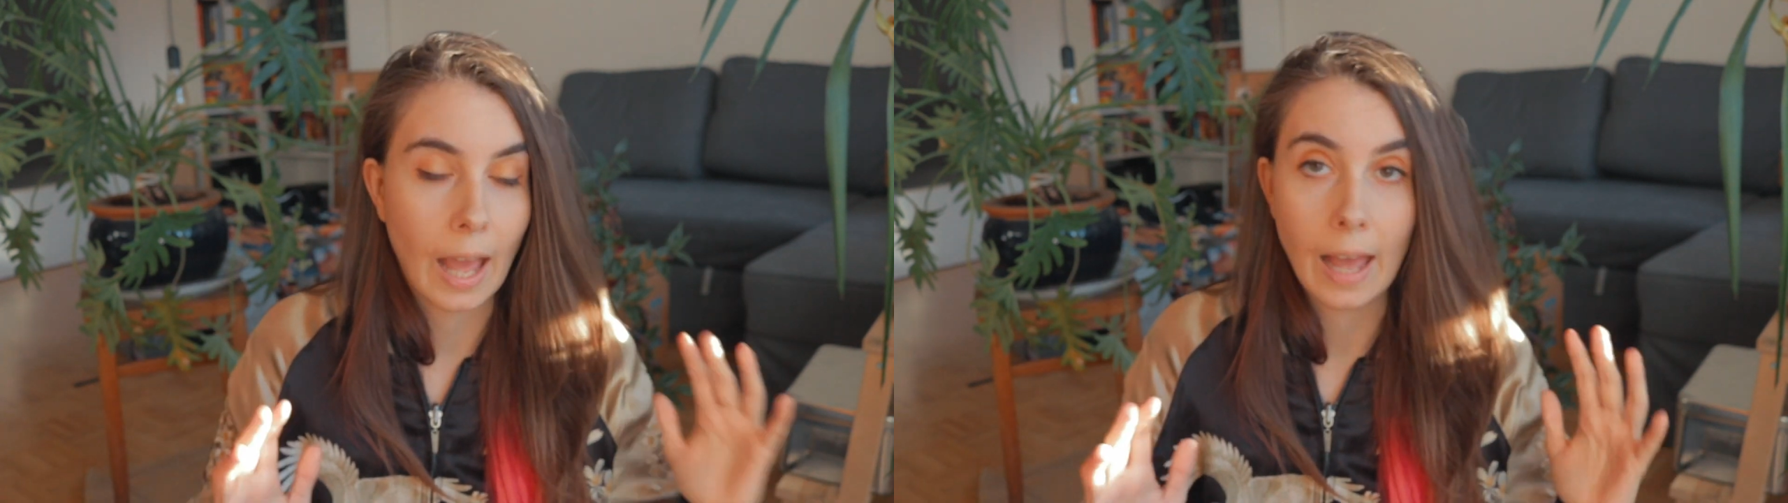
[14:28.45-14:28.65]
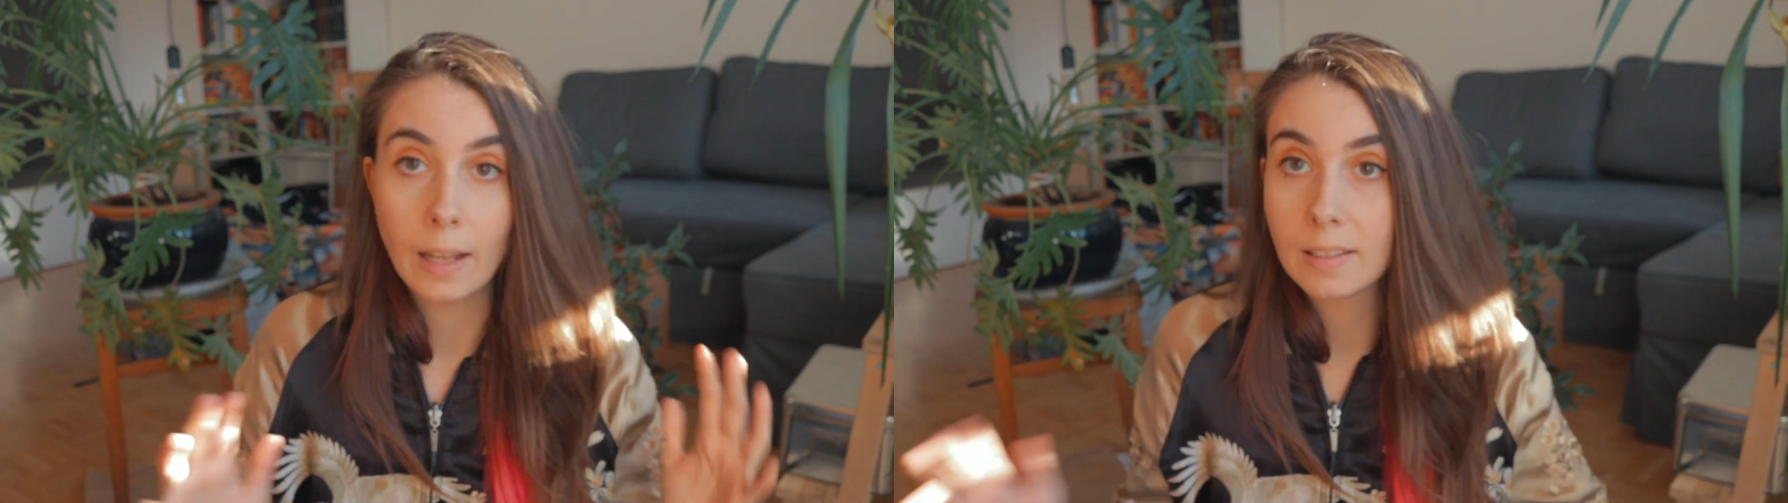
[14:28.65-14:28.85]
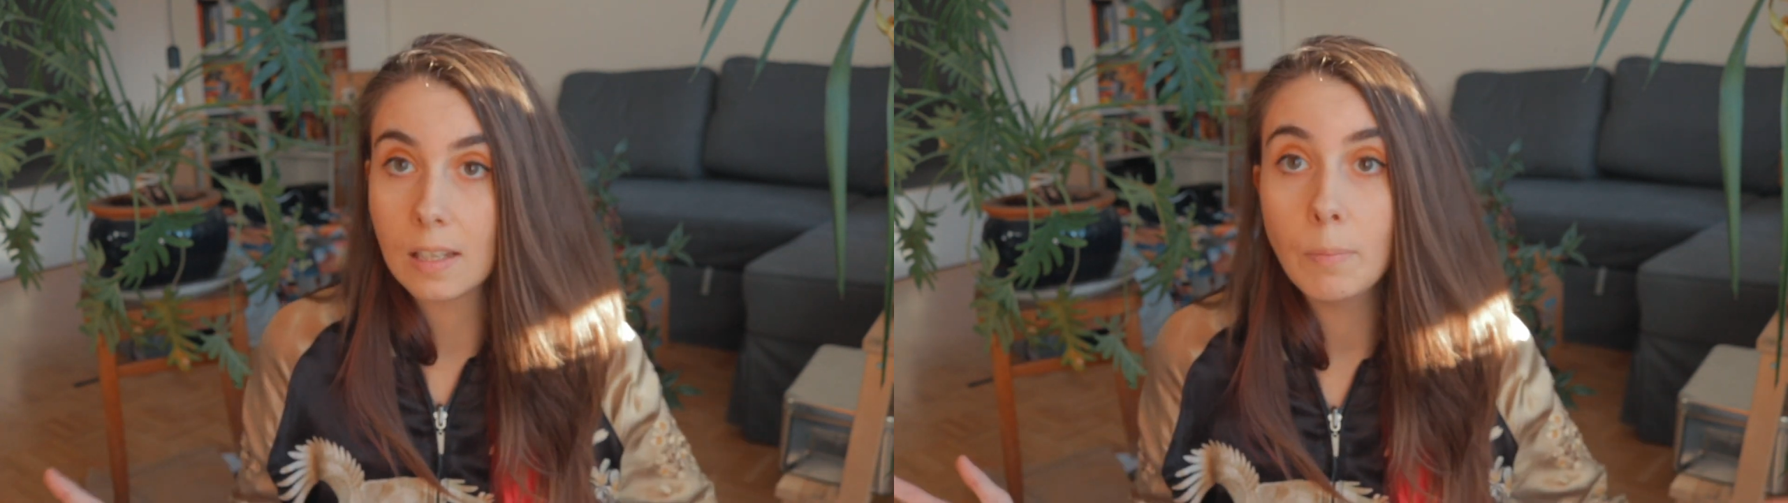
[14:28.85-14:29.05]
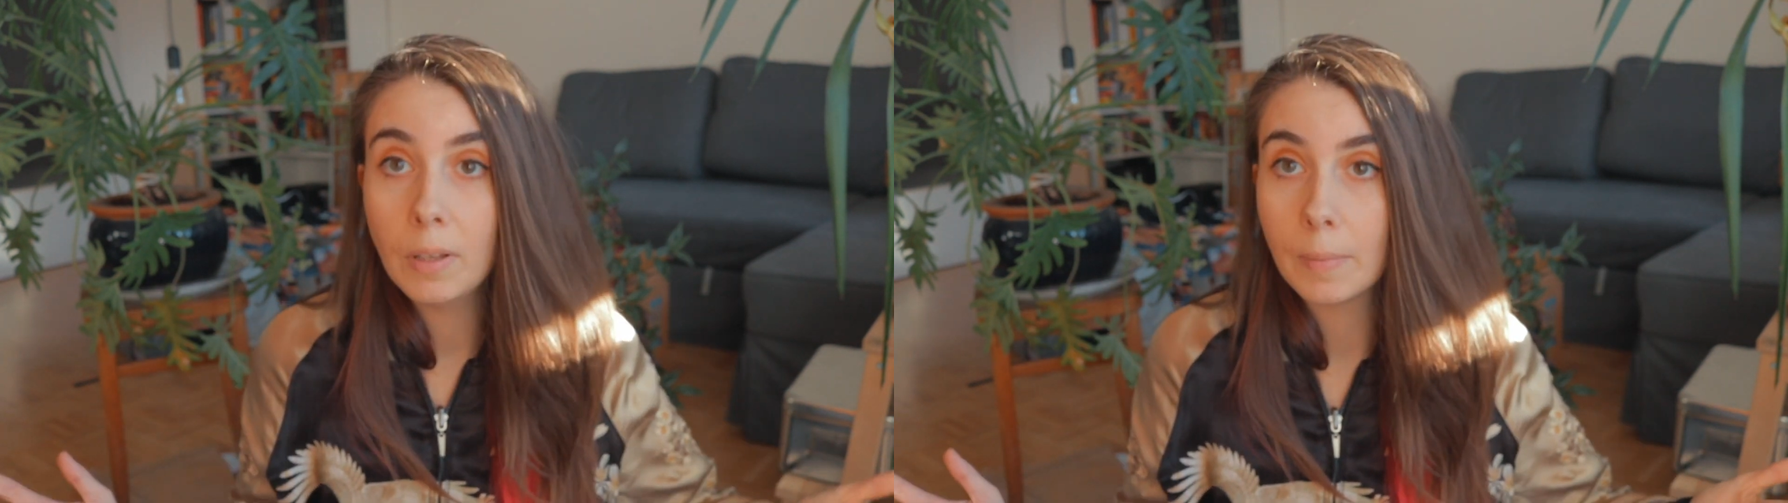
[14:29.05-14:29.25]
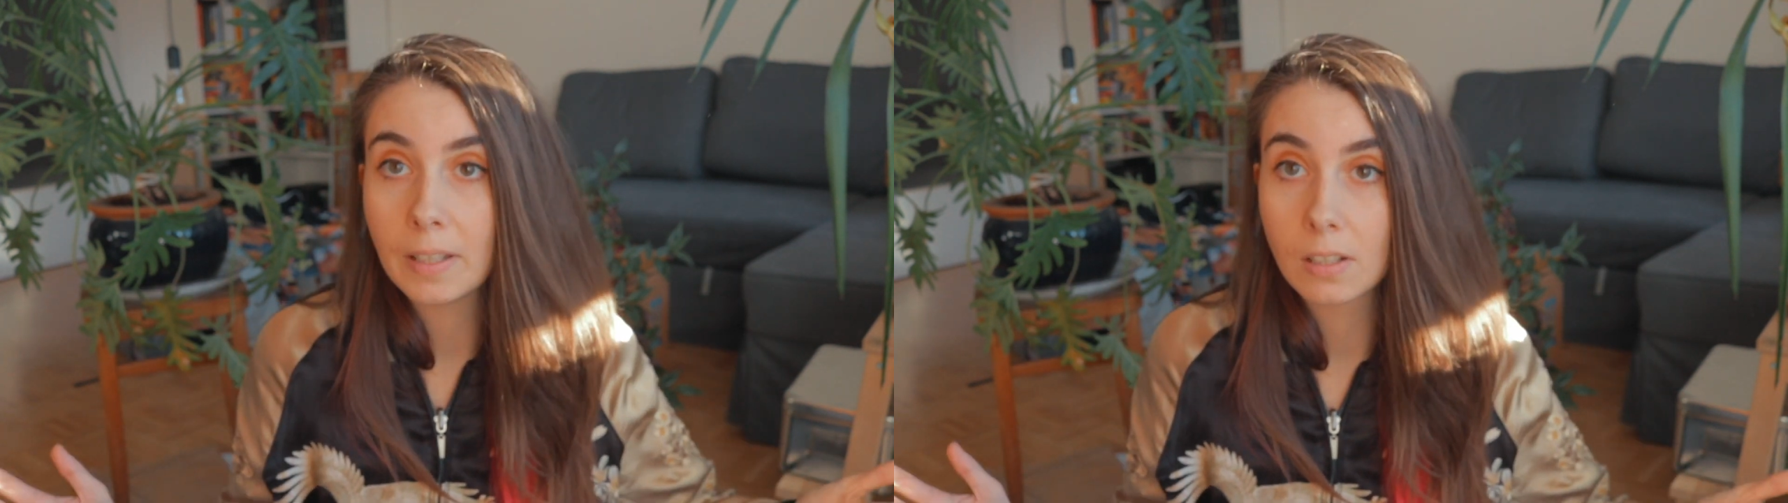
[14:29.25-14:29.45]
and
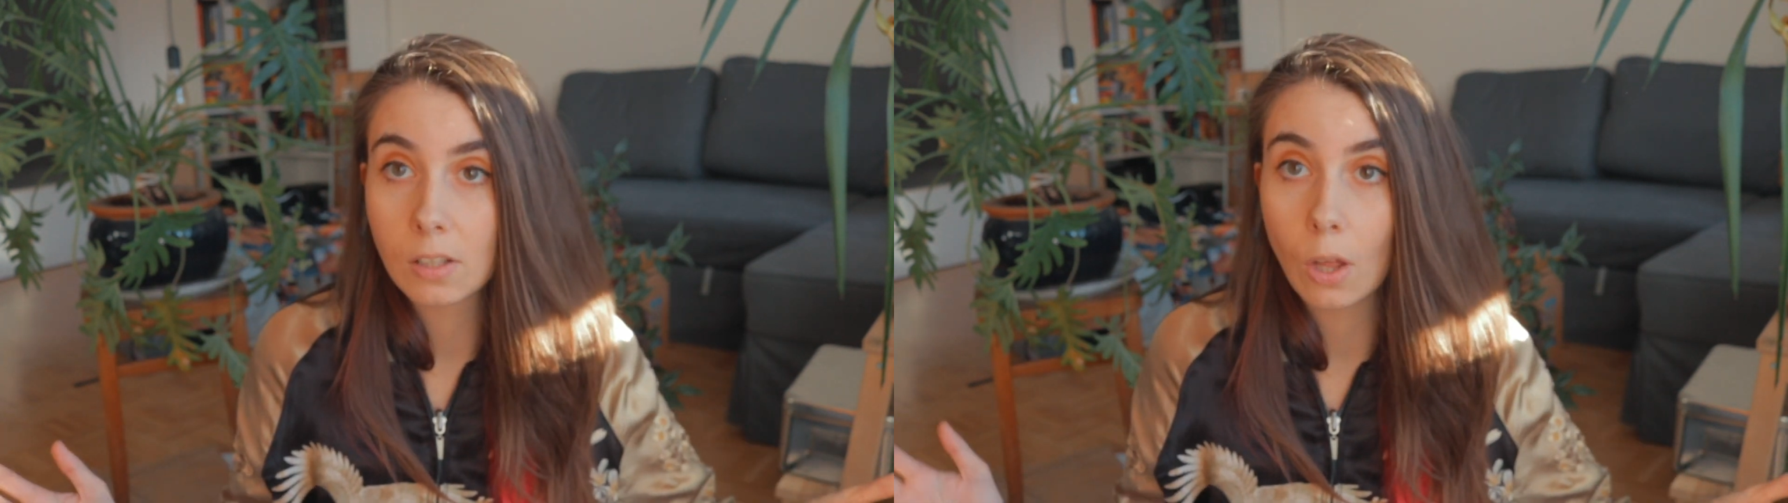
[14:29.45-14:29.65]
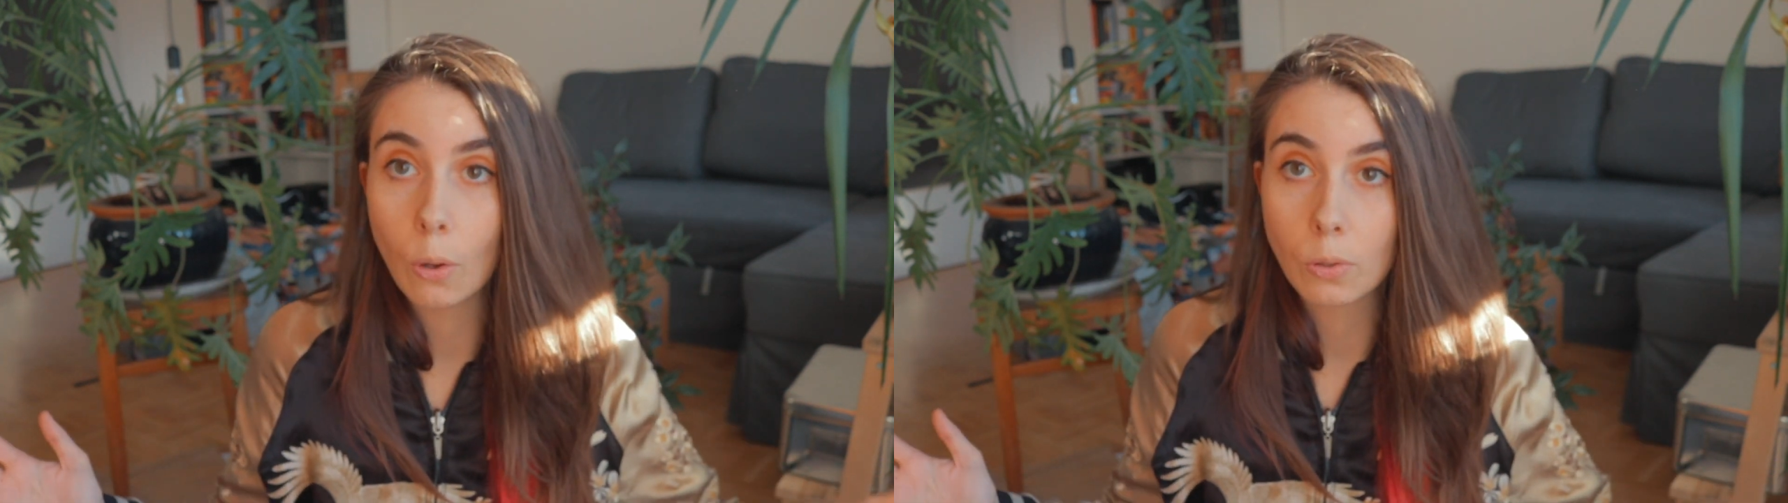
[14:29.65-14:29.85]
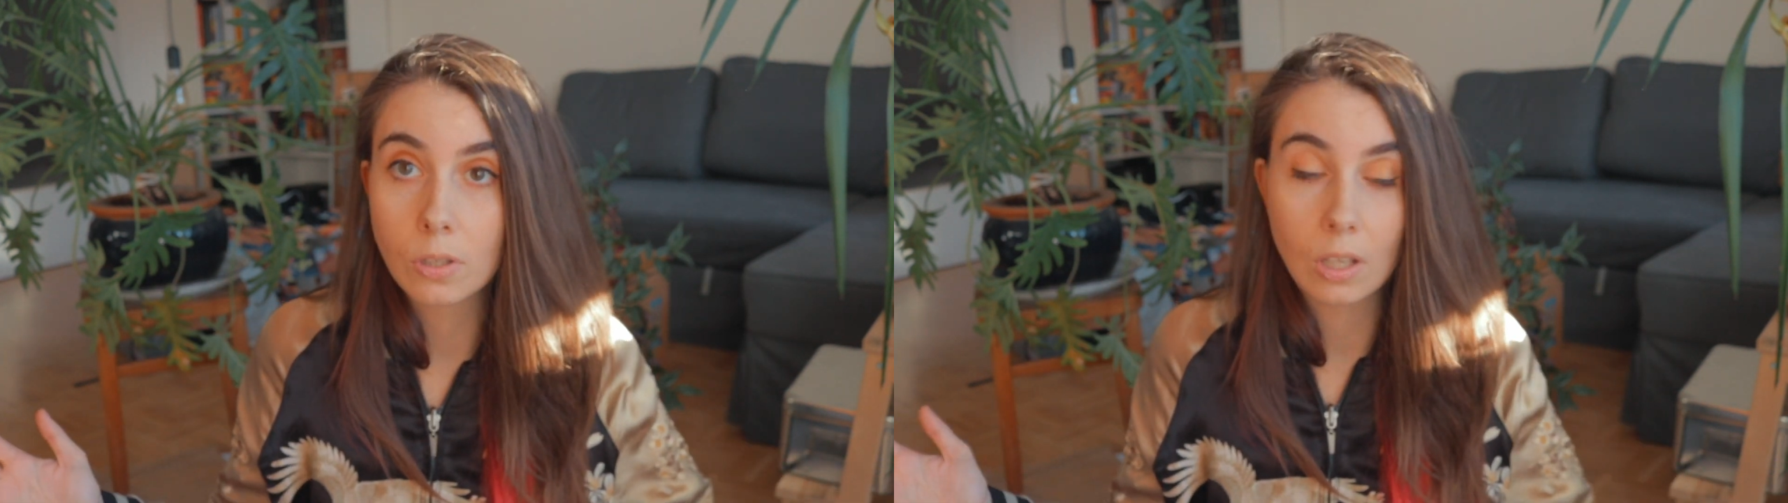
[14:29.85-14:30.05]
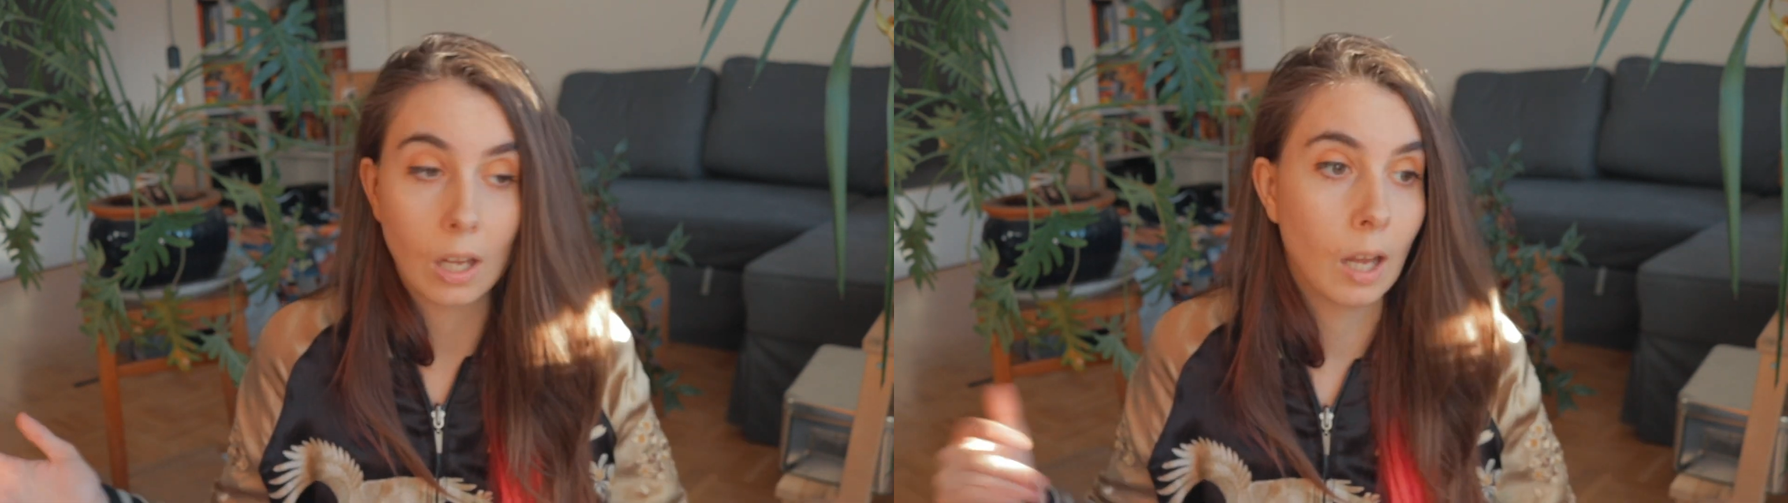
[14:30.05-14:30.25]
implemented those.